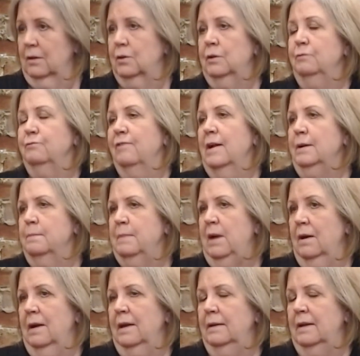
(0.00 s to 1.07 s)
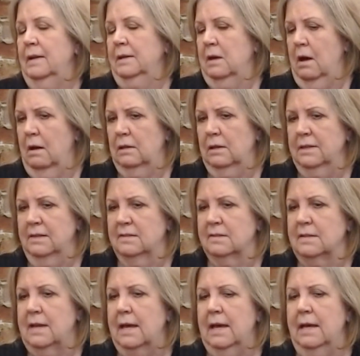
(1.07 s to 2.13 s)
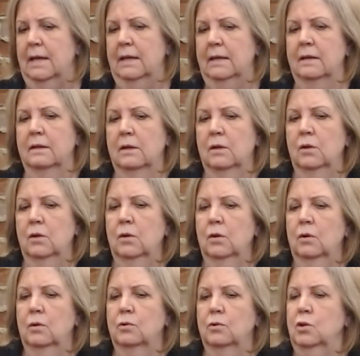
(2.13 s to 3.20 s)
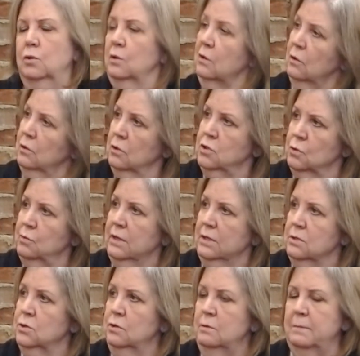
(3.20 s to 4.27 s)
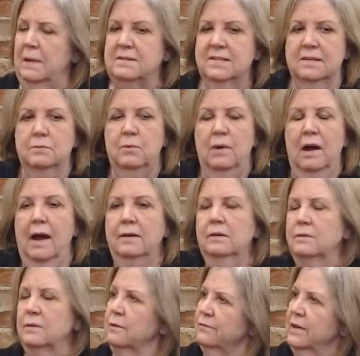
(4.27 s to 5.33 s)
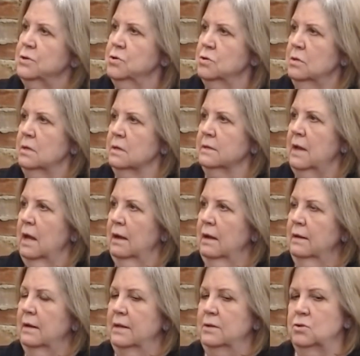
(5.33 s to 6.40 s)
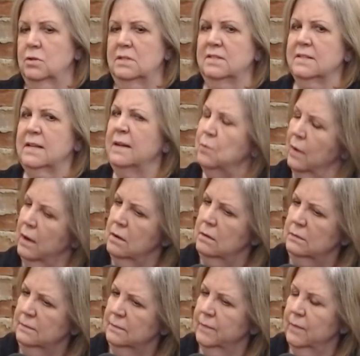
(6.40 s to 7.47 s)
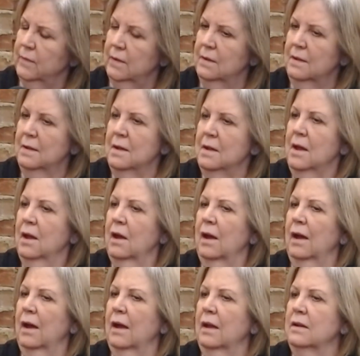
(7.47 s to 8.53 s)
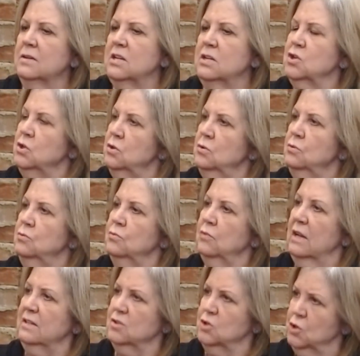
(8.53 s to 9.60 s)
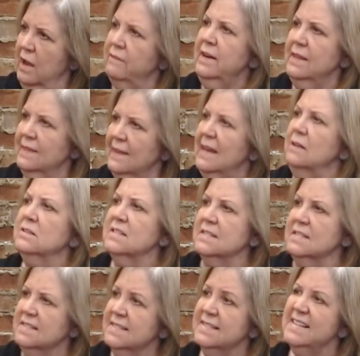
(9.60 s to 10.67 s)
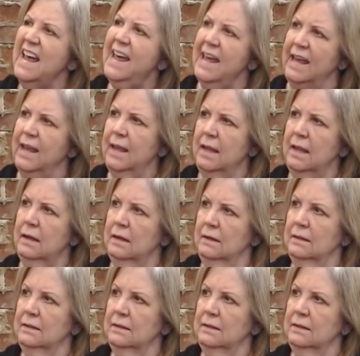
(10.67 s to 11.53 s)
a good friend of mine and colleague said, do you want to do them? I said, well, I don't know if I should or not. And she said, well, do you have anything else to say?